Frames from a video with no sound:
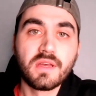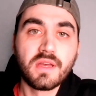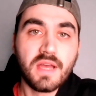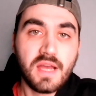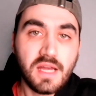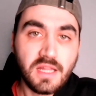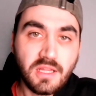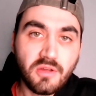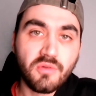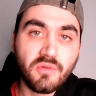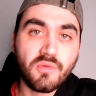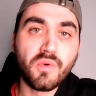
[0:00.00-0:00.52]

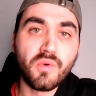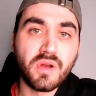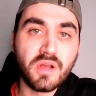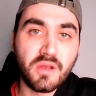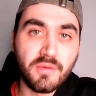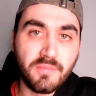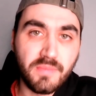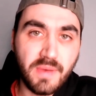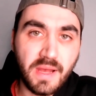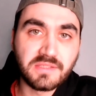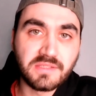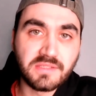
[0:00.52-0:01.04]
Hello, welcome
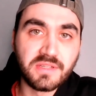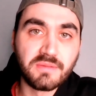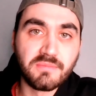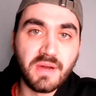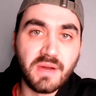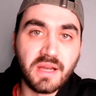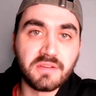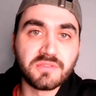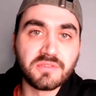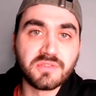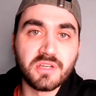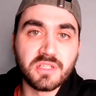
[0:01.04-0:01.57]
back to the
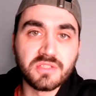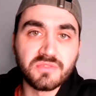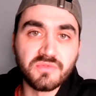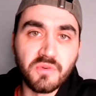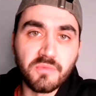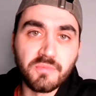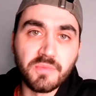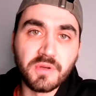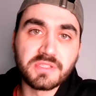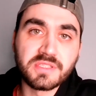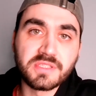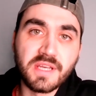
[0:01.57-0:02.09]
Michael Talks
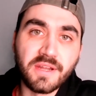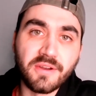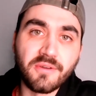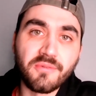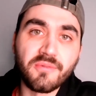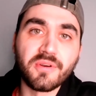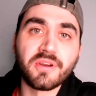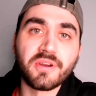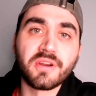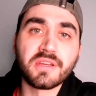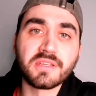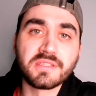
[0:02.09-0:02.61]
Football channel. We're
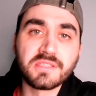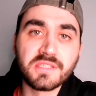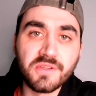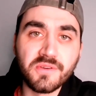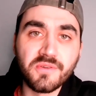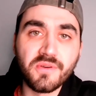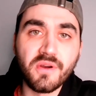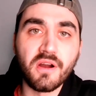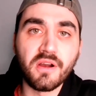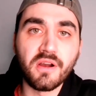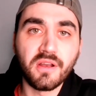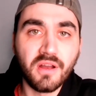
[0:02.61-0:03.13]
going to continue
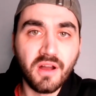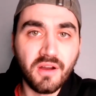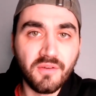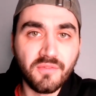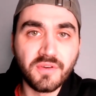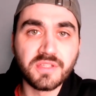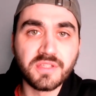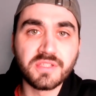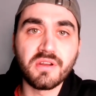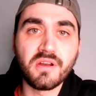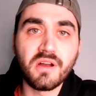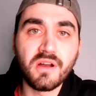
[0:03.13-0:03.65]
our
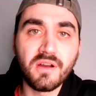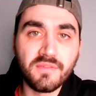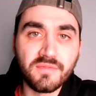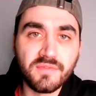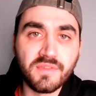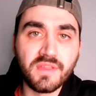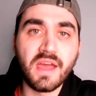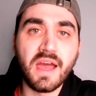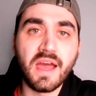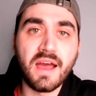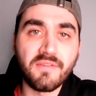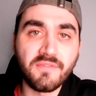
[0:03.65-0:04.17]
coverage of
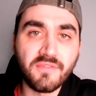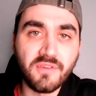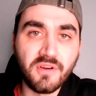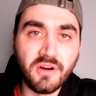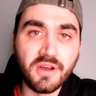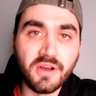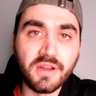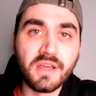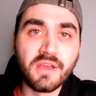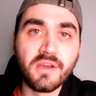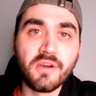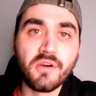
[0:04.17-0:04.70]
the
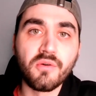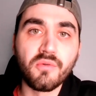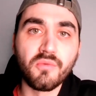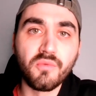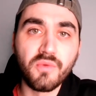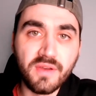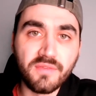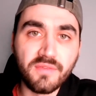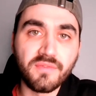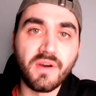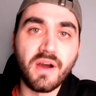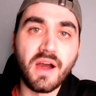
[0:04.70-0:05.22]
AFCON
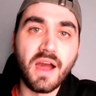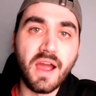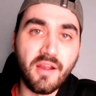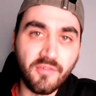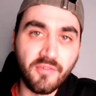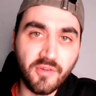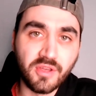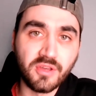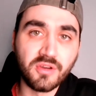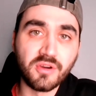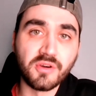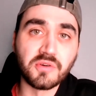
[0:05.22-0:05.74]
with
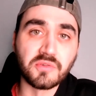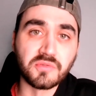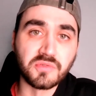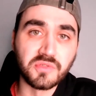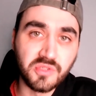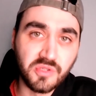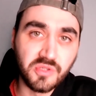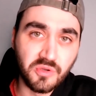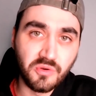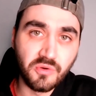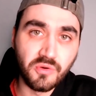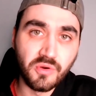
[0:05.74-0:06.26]
Ivory Coast
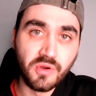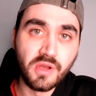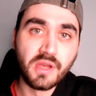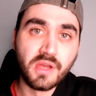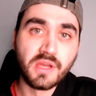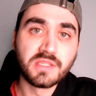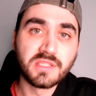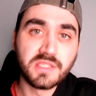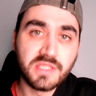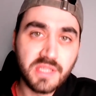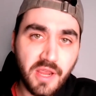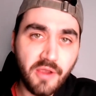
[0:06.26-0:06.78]
2,
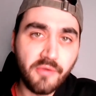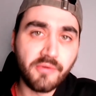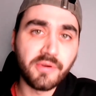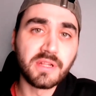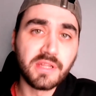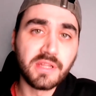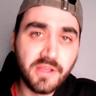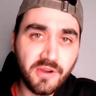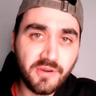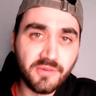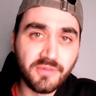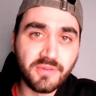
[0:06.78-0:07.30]
Sierra
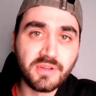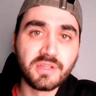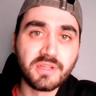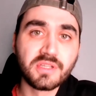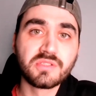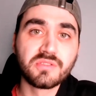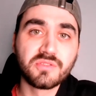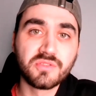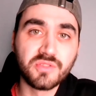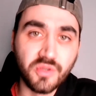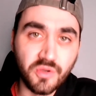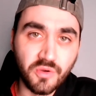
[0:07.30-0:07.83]
Leone
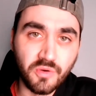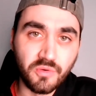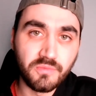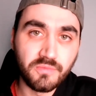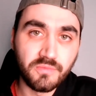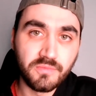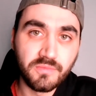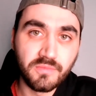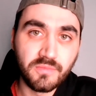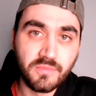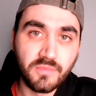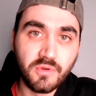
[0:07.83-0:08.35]
2.
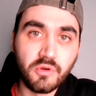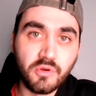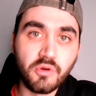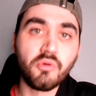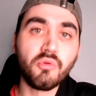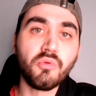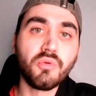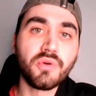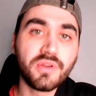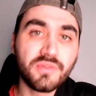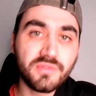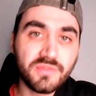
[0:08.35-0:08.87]
Who
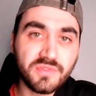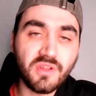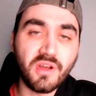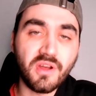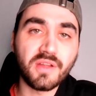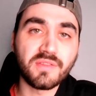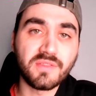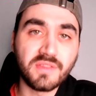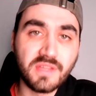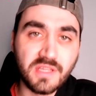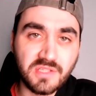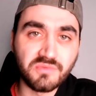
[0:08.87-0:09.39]
would have
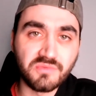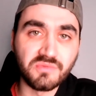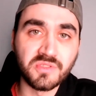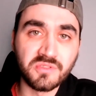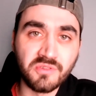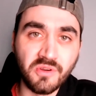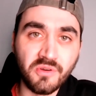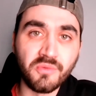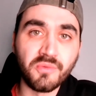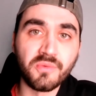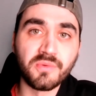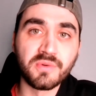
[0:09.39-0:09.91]
thought this
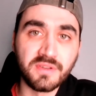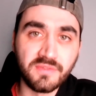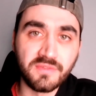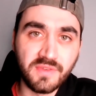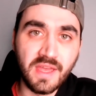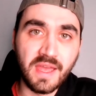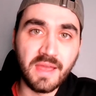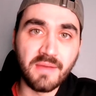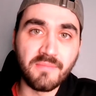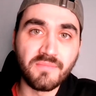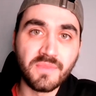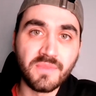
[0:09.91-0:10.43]
result would have
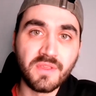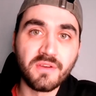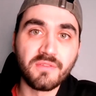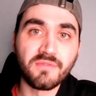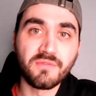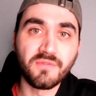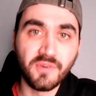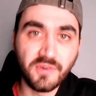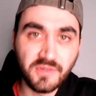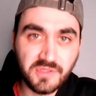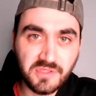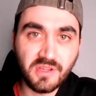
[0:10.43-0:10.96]
came?
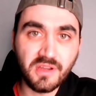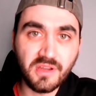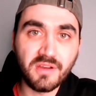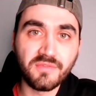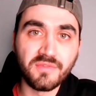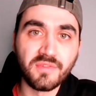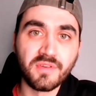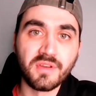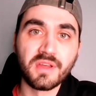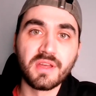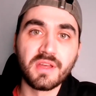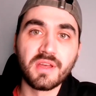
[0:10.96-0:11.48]
First off,
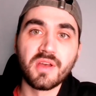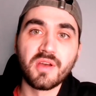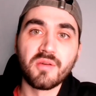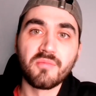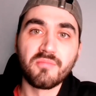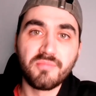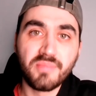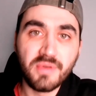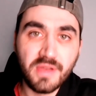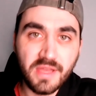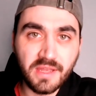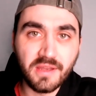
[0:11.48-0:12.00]

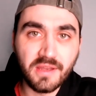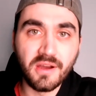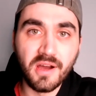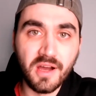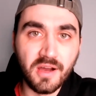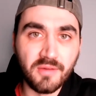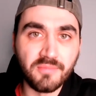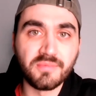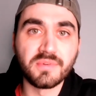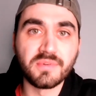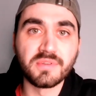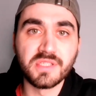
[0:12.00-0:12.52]
big
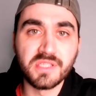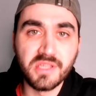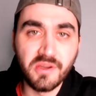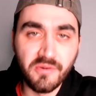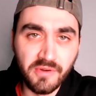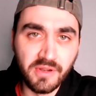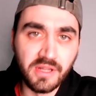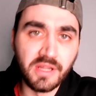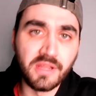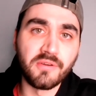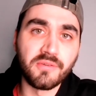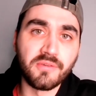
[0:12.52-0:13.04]
up
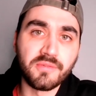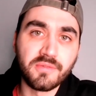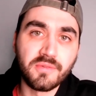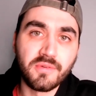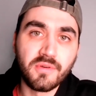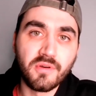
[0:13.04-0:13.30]
Sierra Leone.